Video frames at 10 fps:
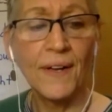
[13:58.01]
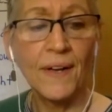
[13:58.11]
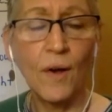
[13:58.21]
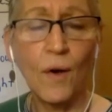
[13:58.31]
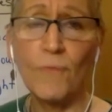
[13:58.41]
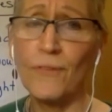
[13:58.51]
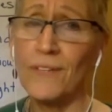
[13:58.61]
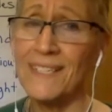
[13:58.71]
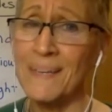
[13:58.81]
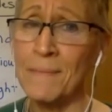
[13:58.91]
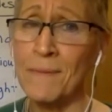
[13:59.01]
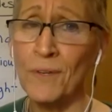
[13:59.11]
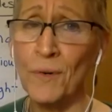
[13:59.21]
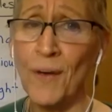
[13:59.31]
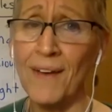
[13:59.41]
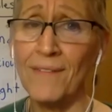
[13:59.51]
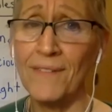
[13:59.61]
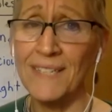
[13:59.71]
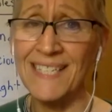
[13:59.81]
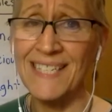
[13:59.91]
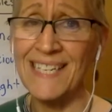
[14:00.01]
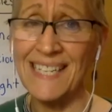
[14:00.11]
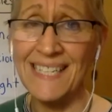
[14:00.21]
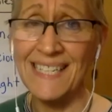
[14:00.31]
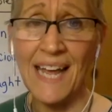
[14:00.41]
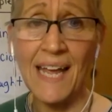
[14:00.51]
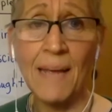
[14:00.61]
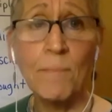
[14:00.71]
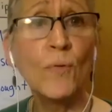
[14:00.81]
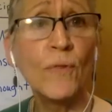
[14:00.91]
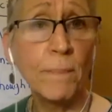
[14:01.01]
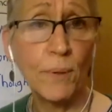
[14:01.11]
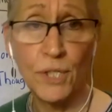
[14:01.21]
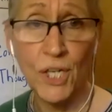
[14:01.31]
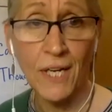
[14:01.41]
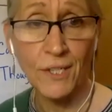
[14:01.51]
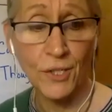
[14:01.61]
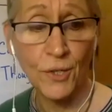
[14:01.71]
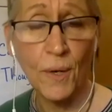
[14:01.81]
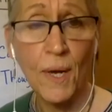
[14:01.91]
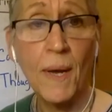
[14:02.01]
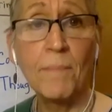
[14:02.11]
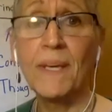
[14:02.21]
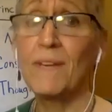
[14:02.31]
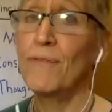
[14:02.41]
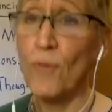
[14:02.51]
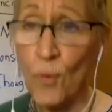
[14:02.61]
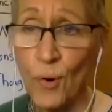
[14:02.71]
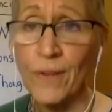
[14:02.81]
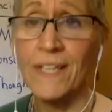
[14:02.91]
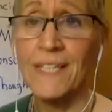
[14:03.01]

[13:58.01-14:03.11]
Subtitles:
hopefully some of you have seen a movie projector before the